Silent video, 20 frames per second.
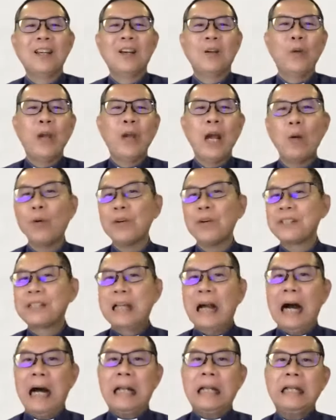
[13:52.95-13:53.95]
where I was
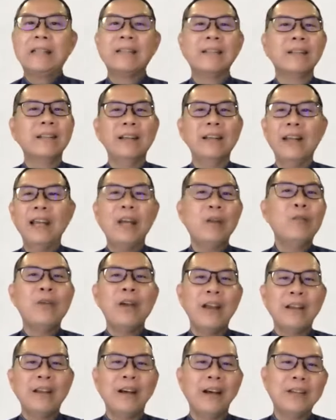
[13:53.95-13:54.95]
guarding the
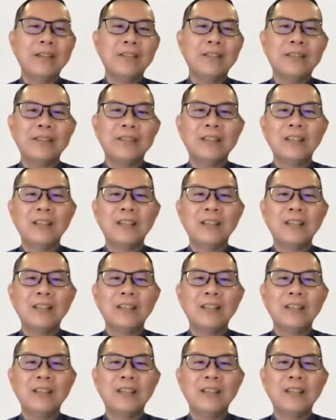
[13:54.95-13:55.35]
area at night.